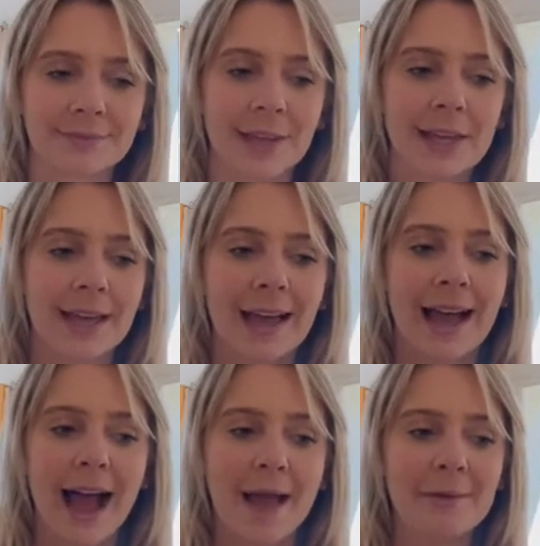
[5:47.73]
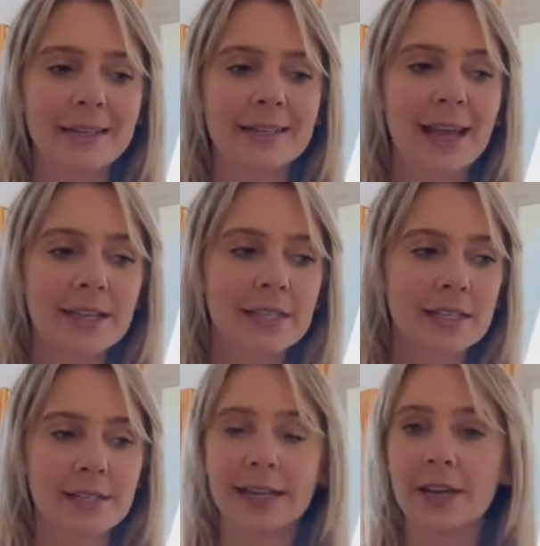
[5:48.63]
Like, I mean,
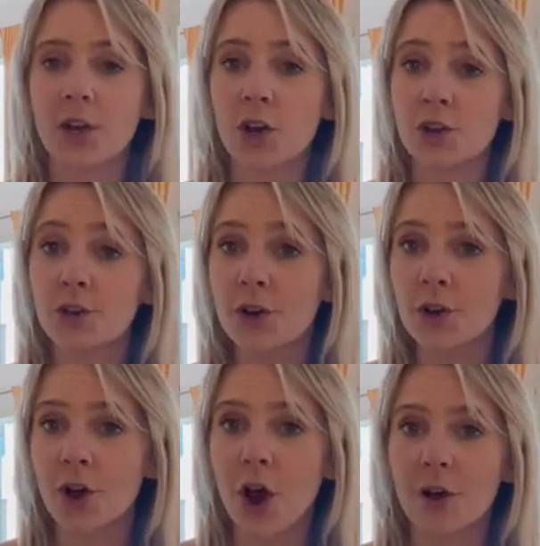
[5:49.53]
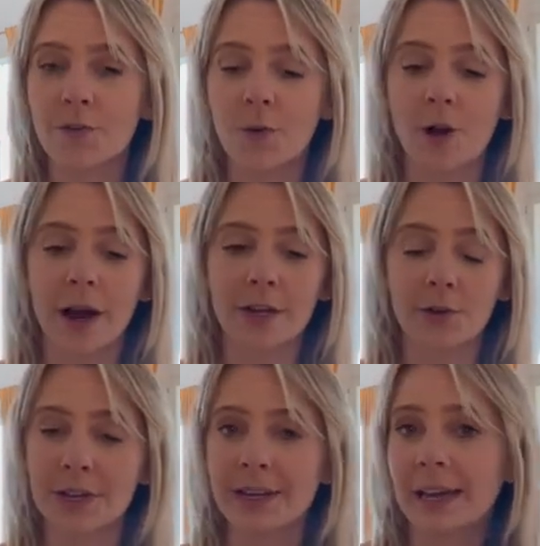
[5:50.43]
yes, like you can go to Carrefour and
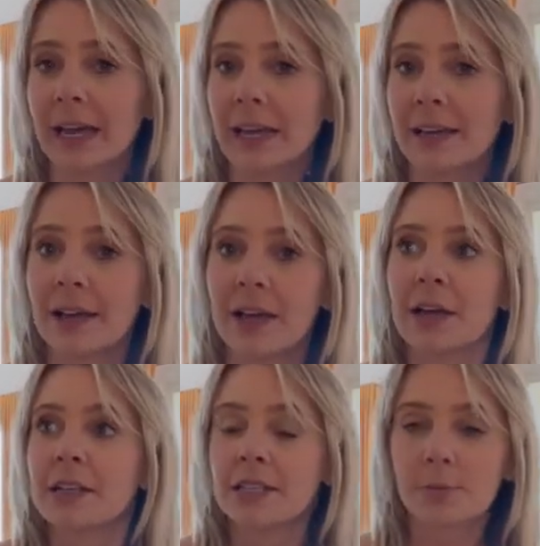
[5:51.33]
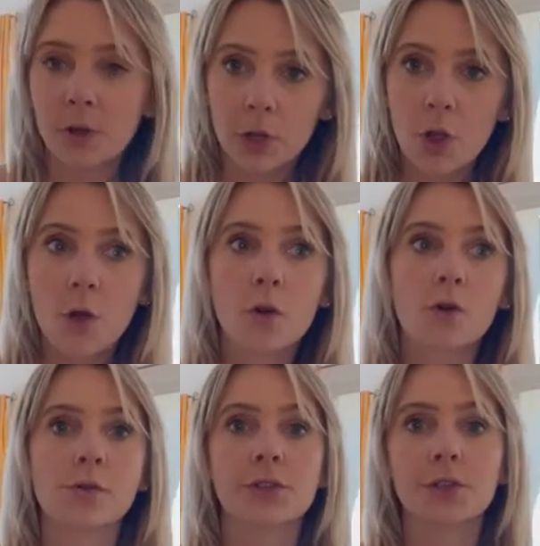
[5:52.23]
you can get some
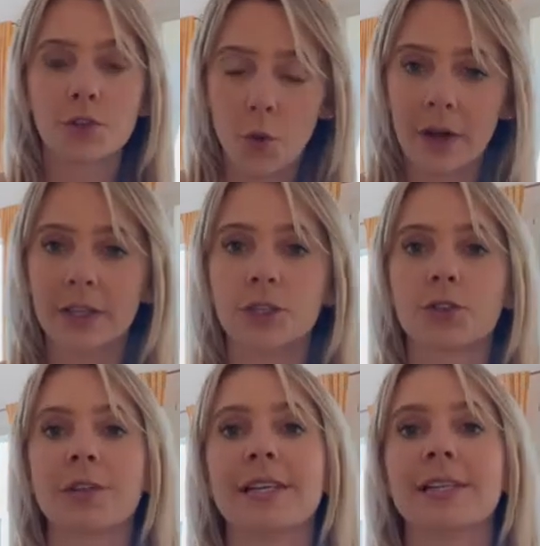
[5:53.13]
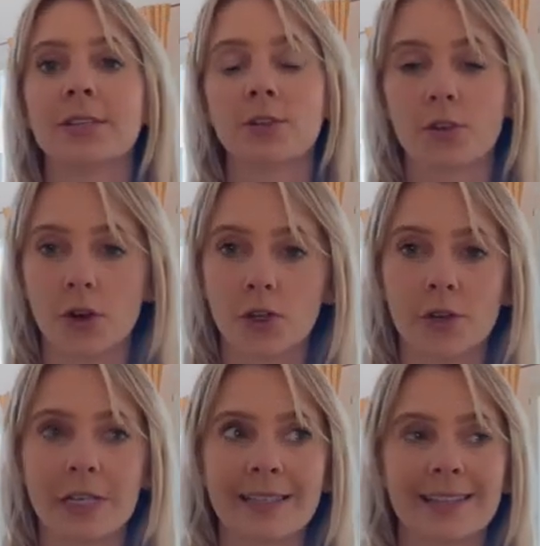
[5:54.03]
clothes, your toiletries, your
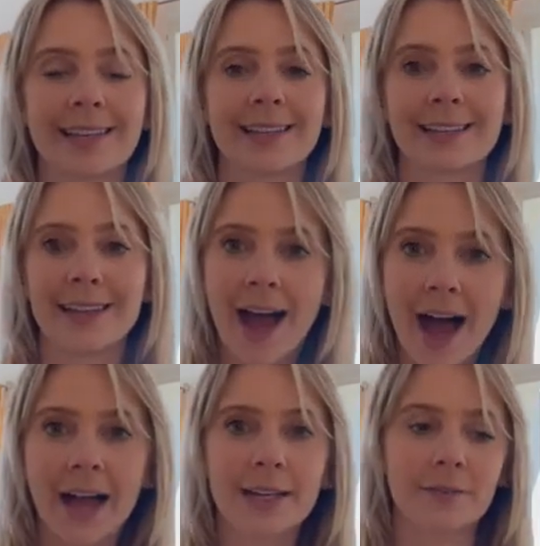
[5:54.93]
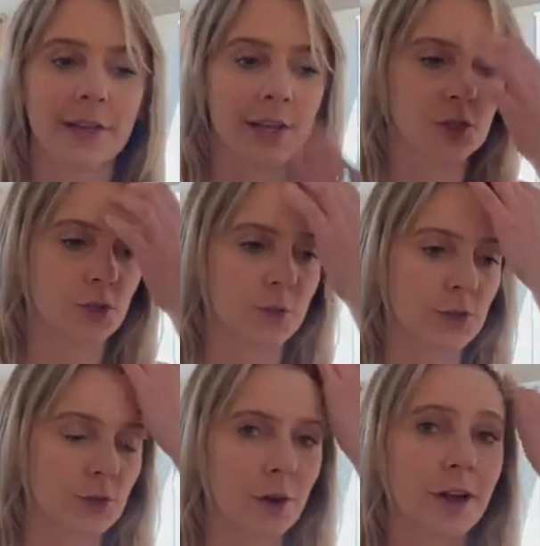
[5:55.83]
groceries. It's kind of like a
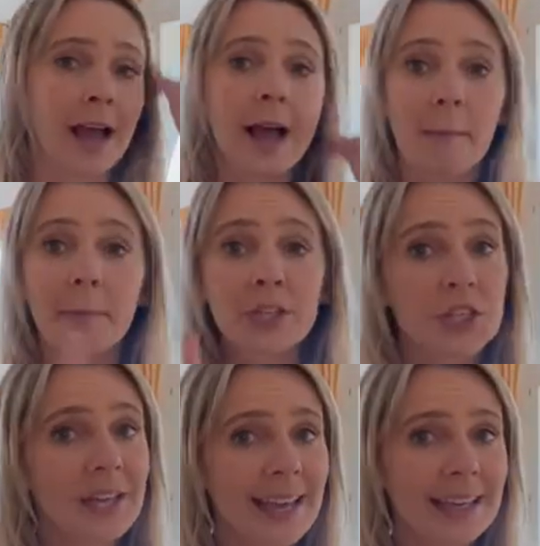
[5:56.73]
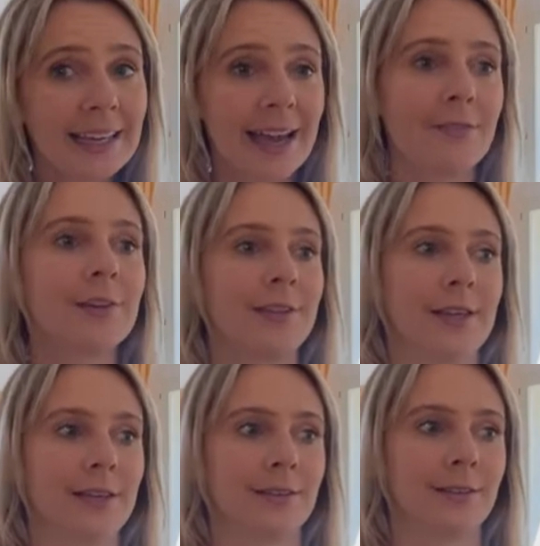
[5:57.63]
superstore, but you can't get everything.